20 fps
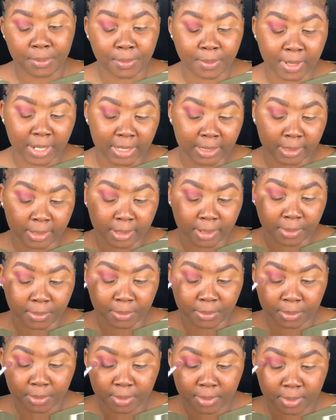right now.
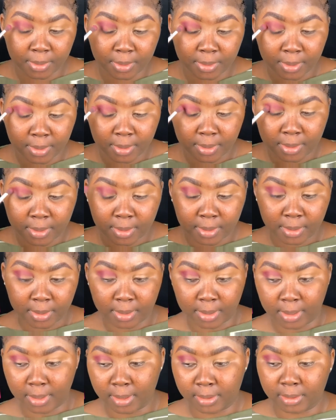
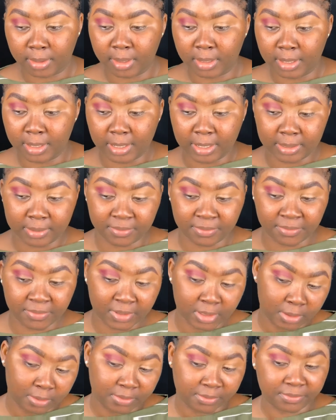I think I like the
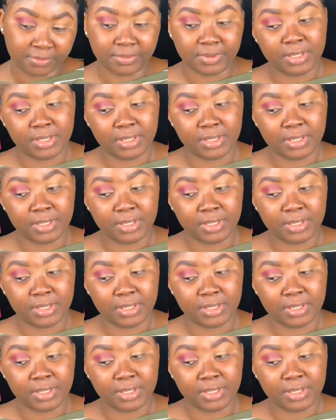feel of